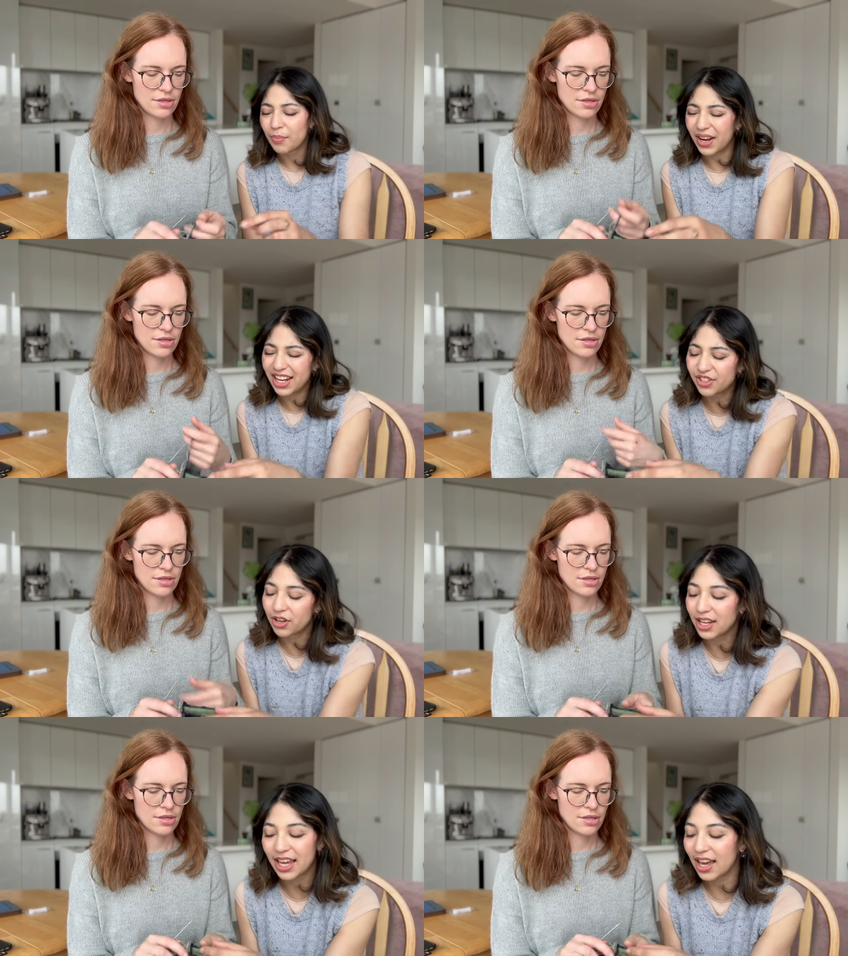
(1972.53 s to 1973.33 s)
Speaker 1: But I
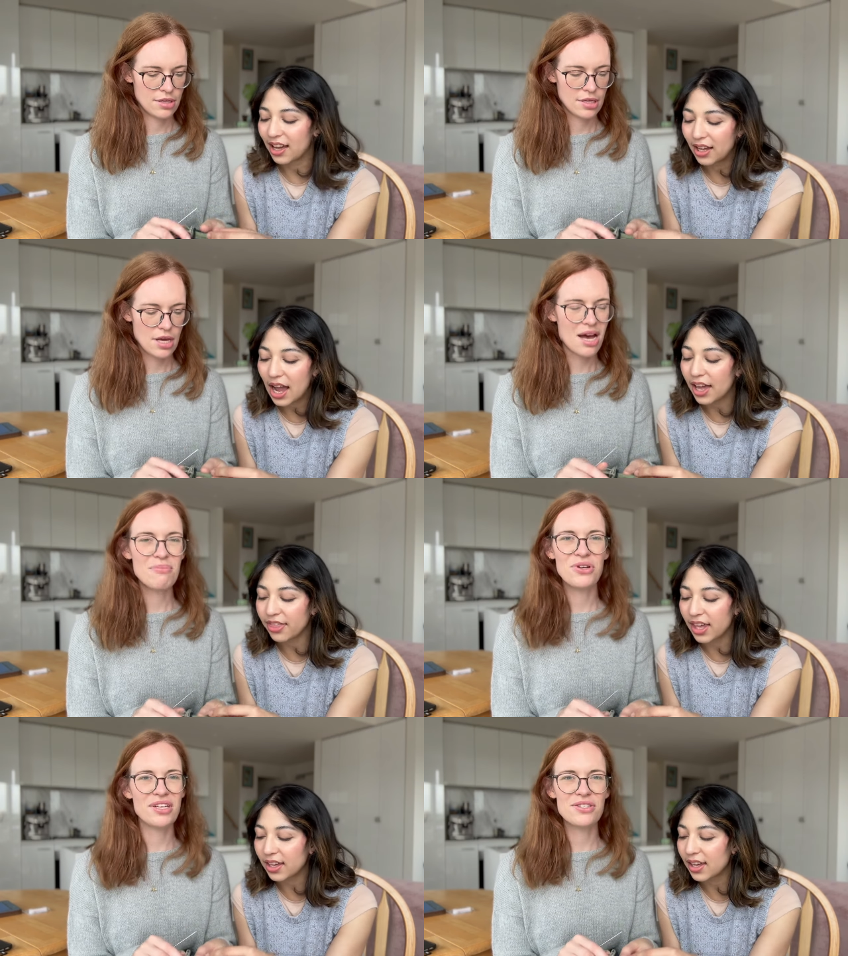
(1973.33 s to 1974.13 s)
yeah, I
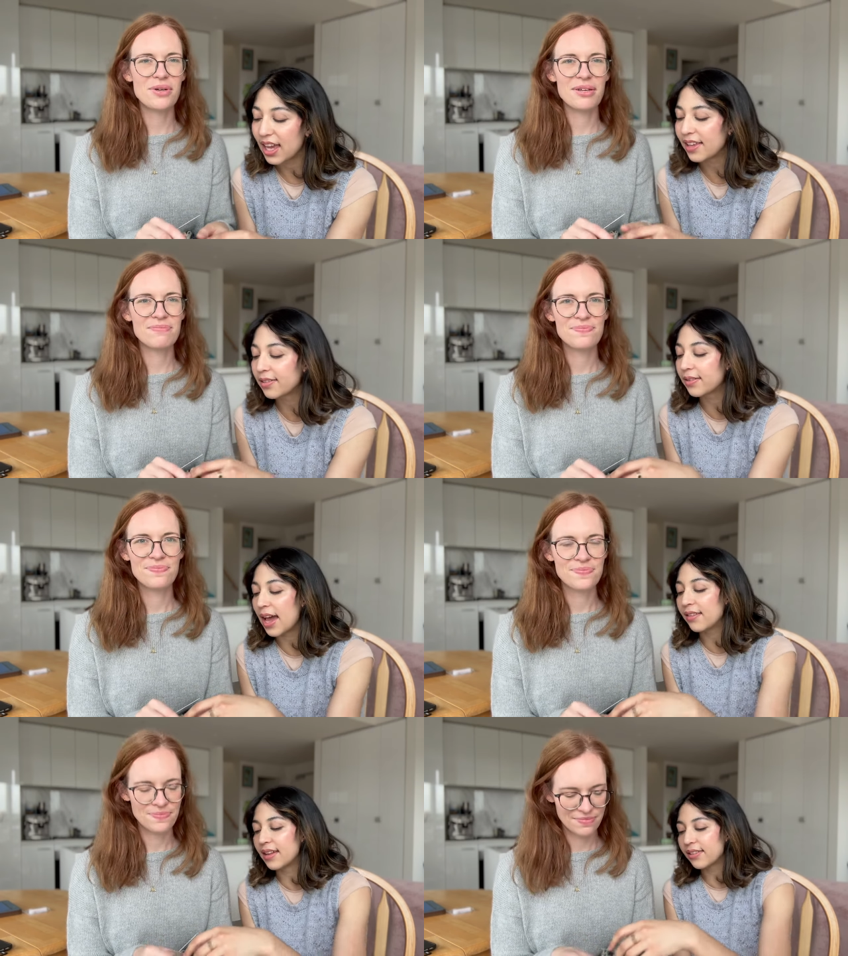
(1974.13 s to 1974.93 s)
I'm think it. it's
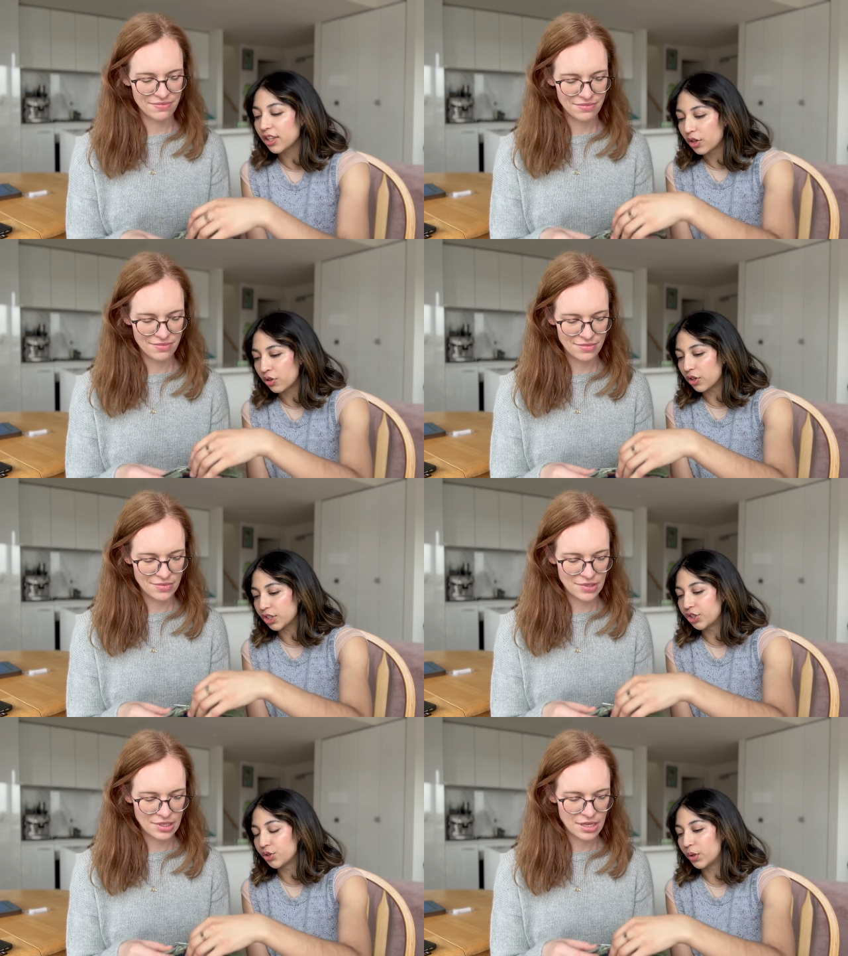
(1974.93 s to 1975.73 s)
it's at the
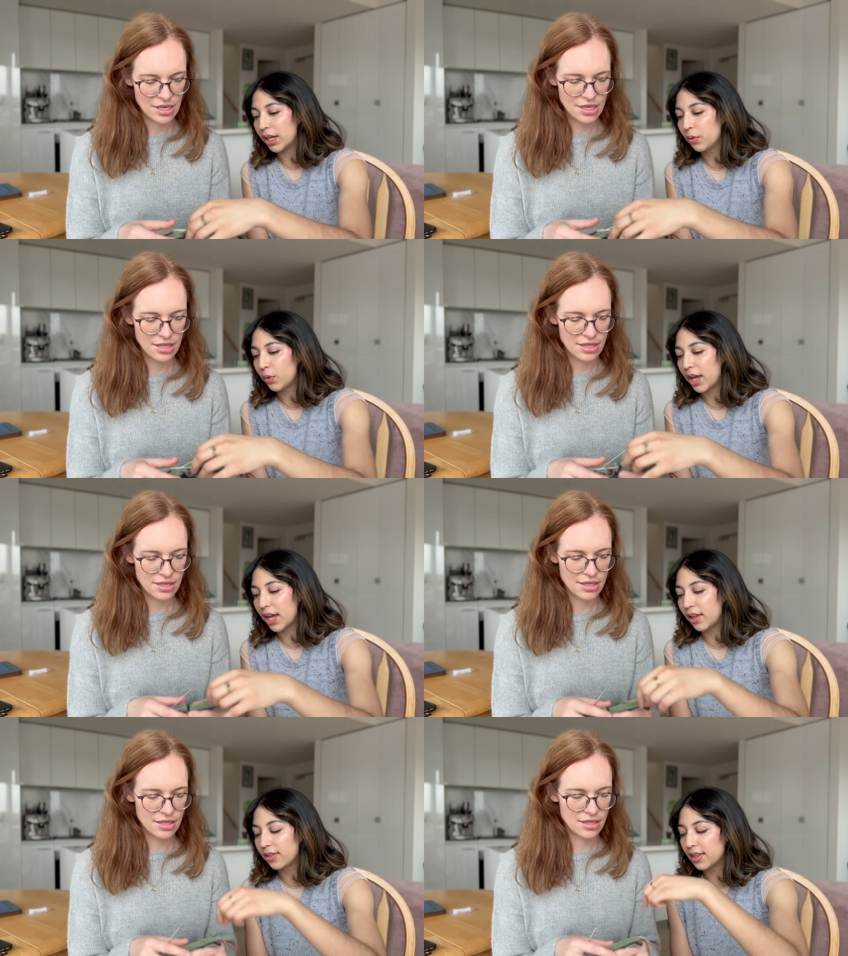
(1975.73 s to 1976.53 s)
cross join
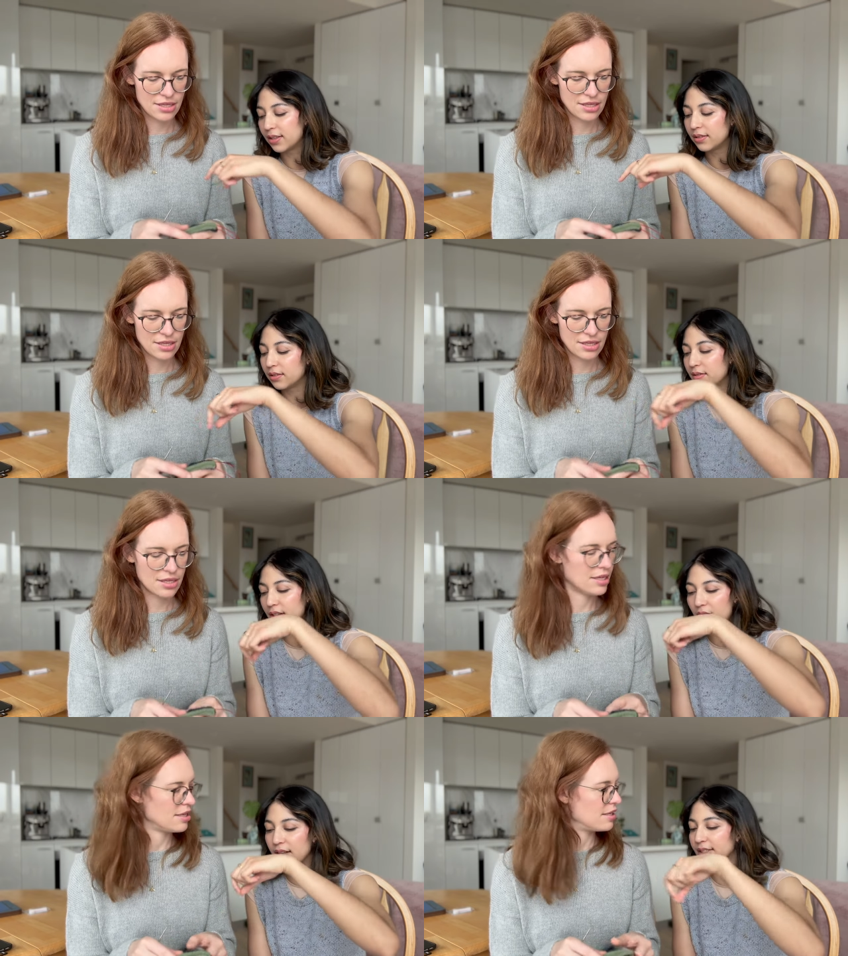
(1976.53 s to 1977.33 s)
where the
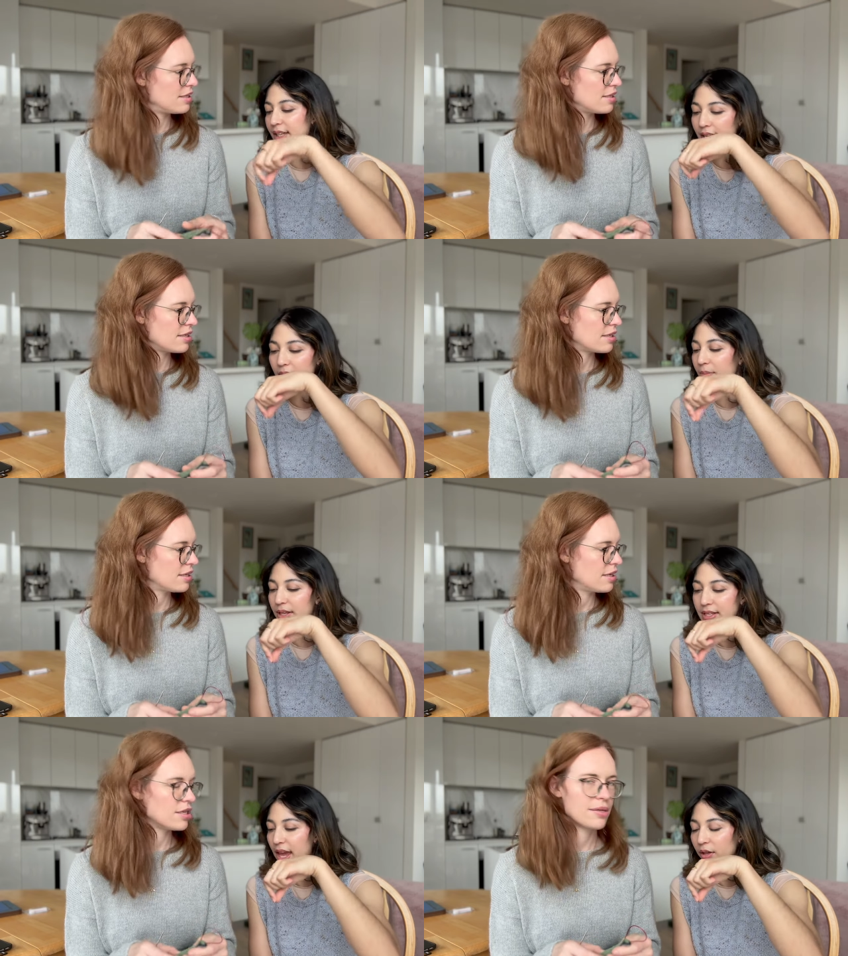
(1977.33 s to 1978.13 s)
yarns can get a
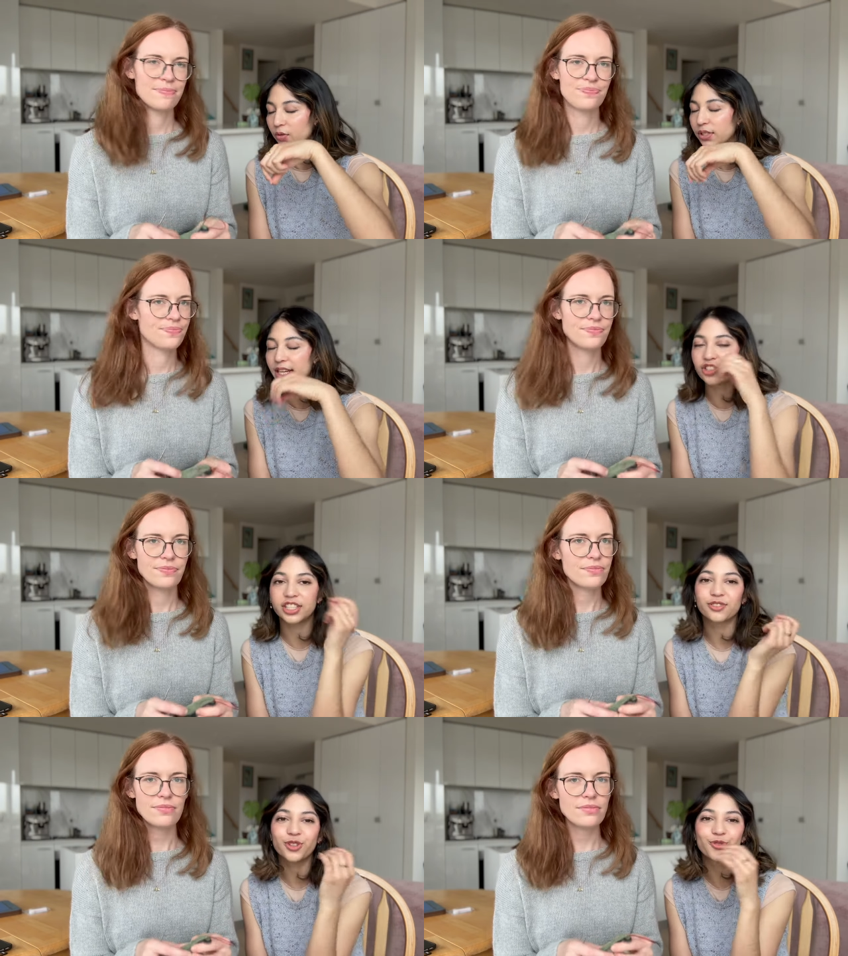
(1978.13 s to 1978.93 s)
bit tangled. It
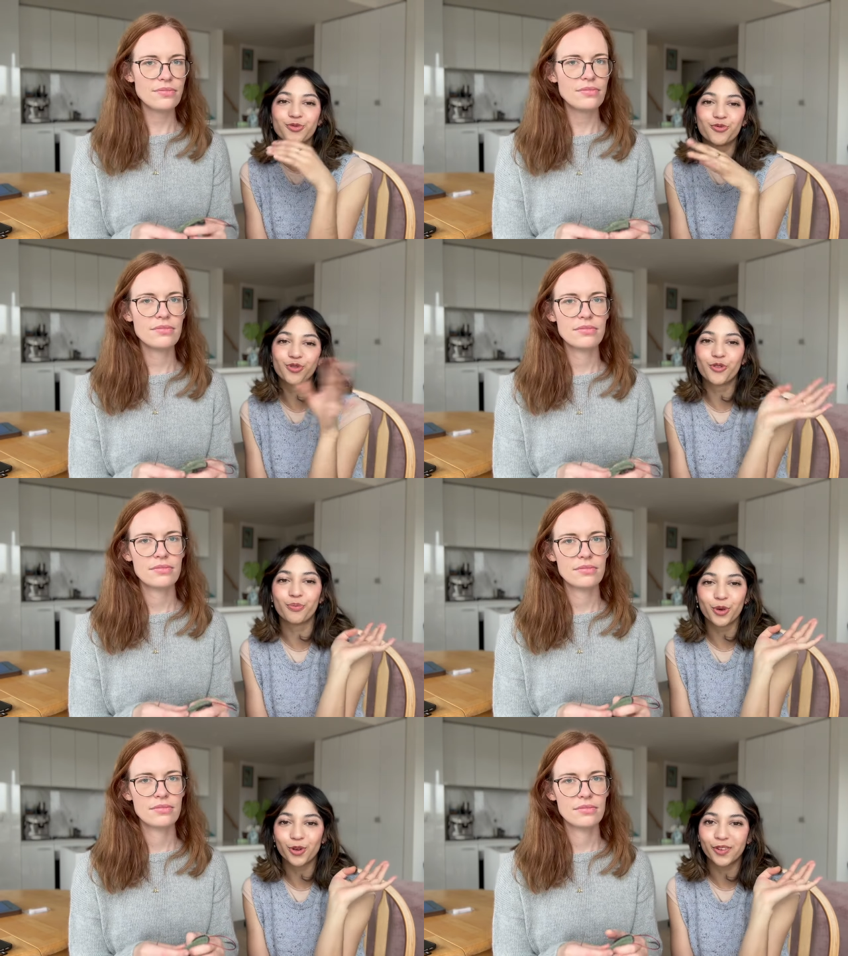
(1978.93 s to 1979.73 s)
just re
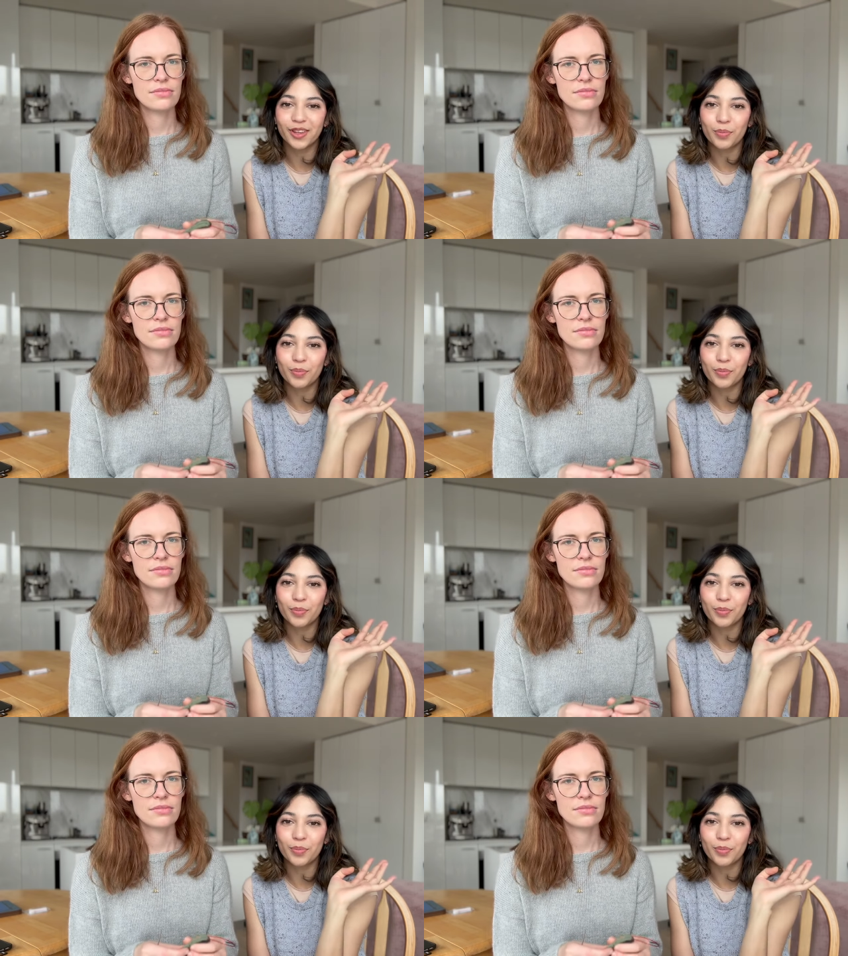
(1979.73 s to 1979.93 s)
removes the